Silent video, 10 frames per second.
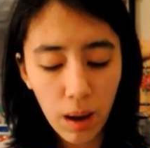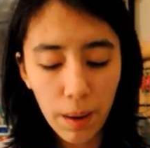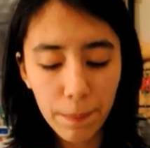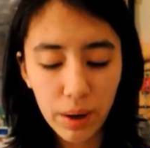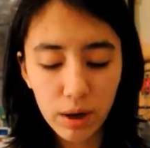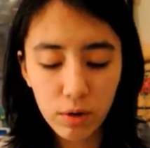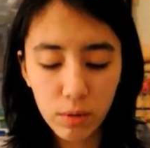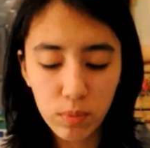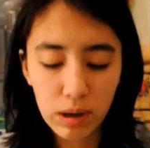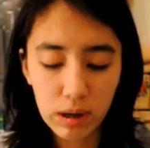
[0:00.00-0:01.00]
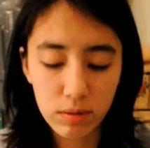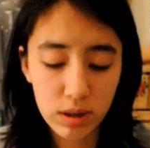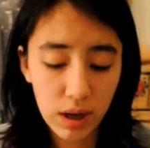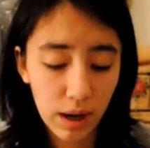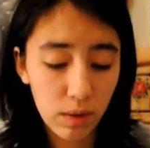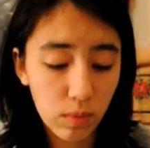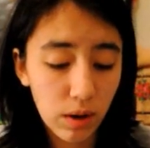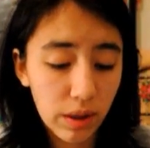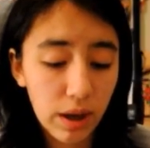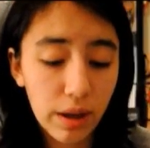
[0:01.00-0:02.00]
My group went outside, while
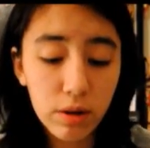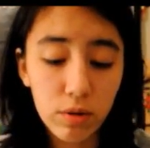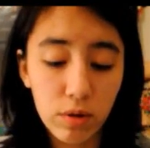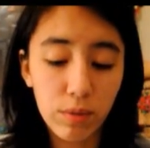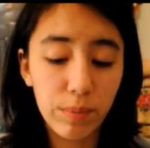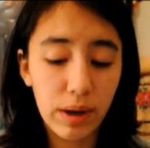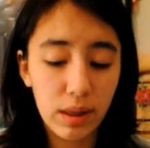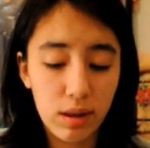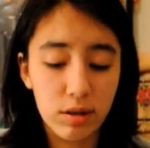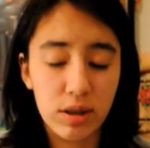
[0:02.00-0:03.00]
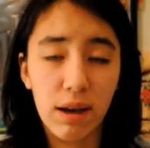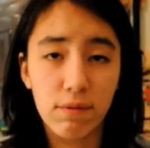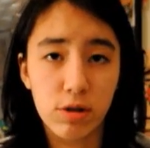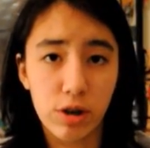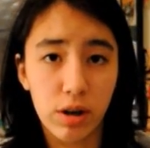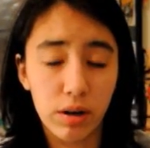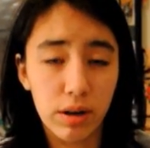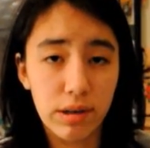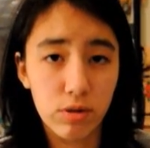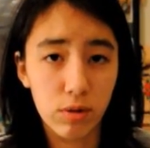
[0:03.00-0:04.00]
the other group made their scavenger hunt
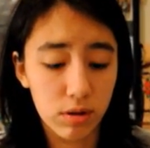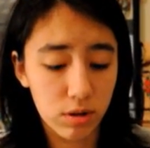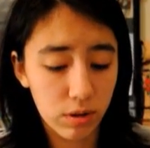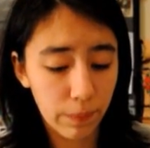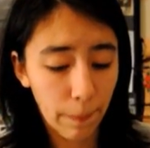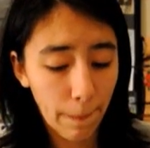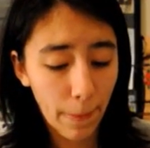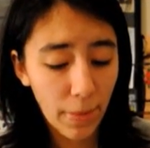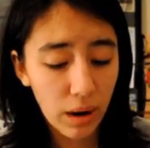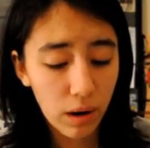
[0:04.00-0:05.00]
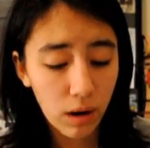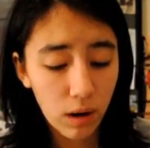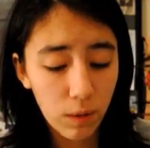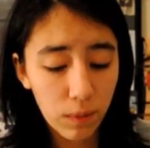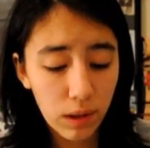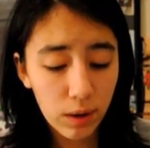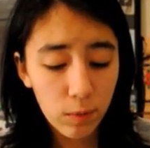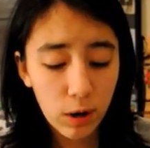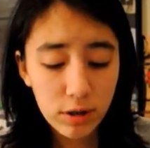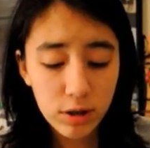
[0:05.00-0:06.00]
indoors. While I
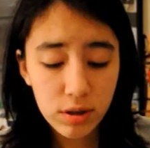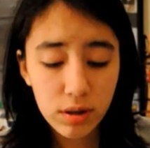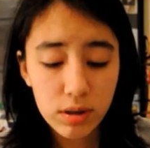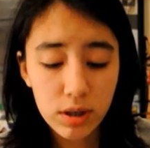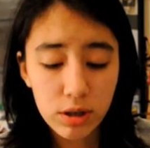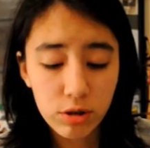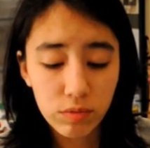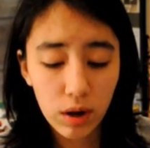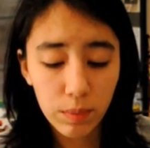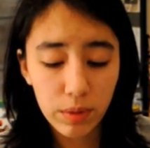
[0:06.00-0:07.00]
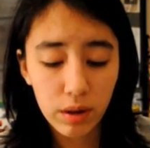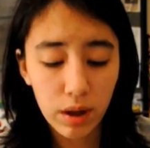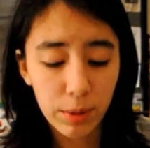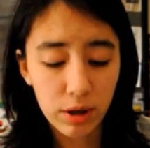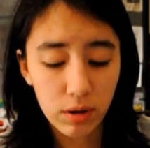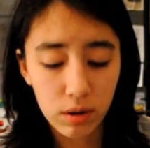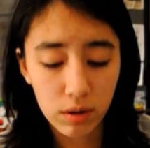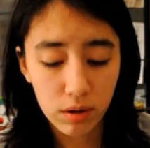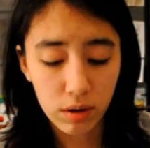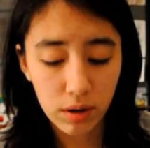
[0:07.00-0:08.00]
watched the teacher rub the lemon
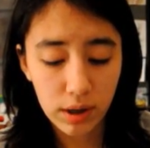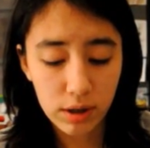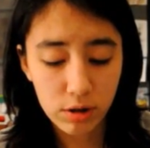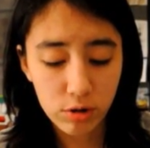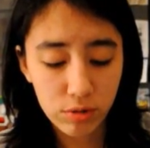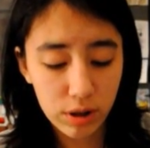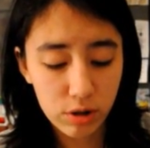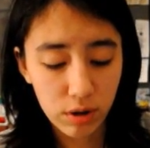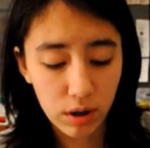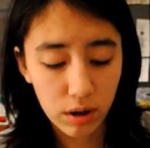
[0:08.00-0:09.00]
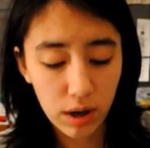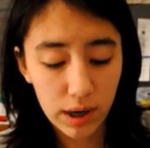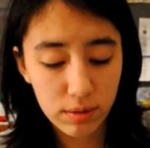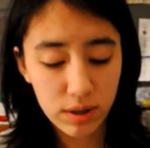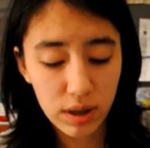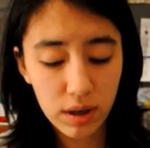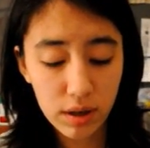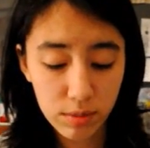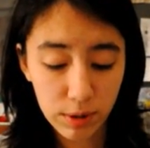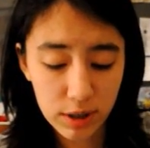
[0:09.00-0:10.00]
on a tree trunk, I was
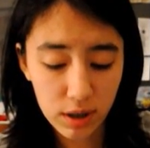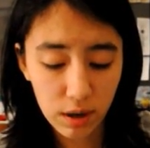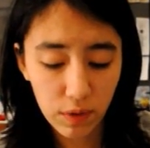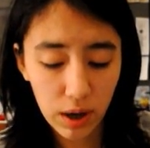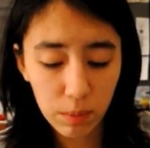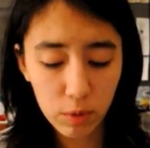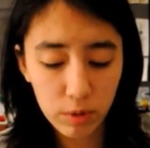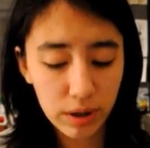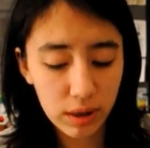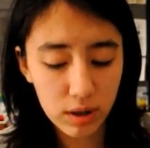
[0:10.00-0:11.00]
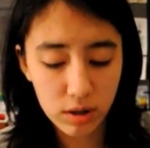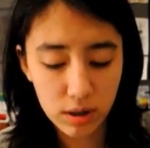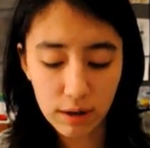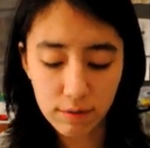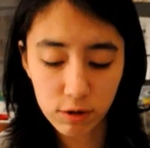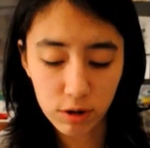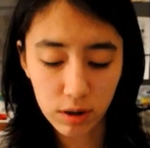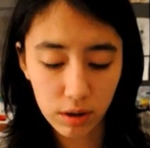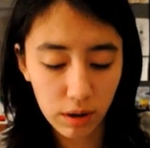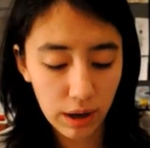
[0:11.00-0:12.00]
thinking to myself how boring this scavenger
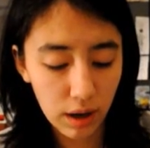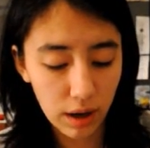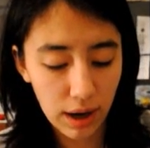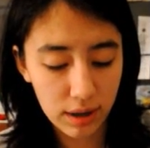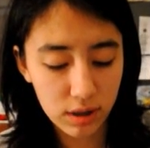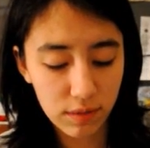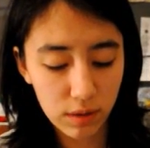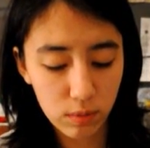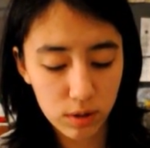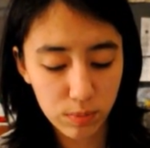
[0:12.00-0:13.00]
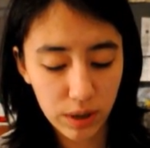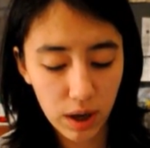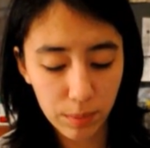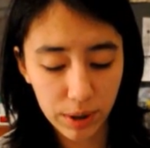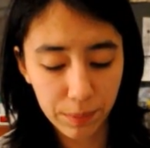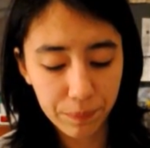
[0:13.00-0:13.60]
hunt activity was becoming.